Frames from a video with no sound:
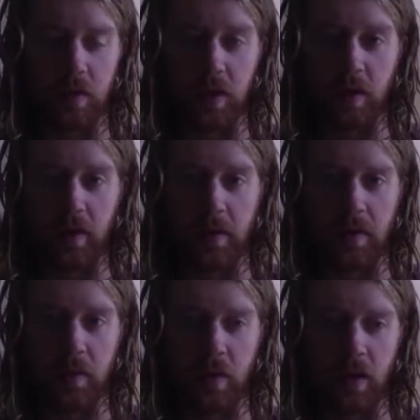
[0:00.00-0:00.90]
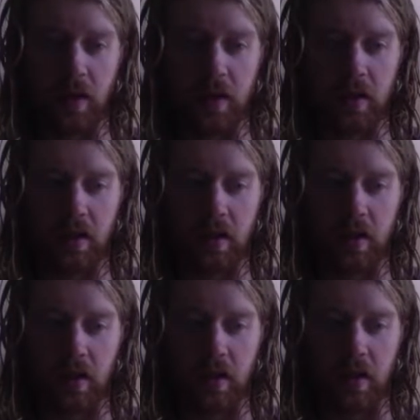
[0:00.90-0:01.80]
drove up to Portland,
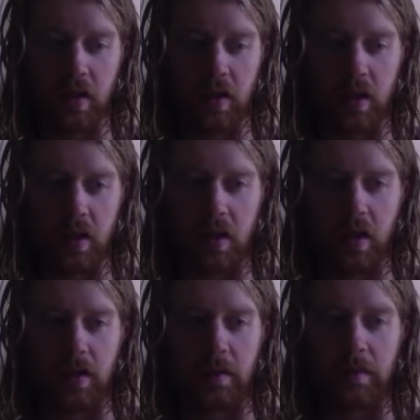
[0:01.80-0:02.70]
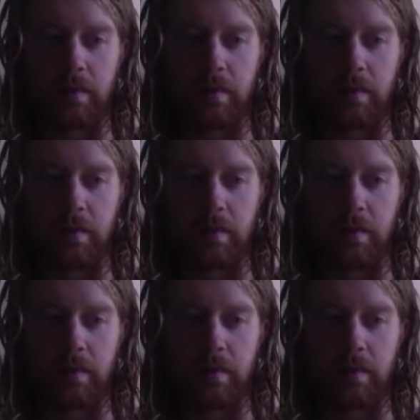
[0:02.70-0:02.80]
um,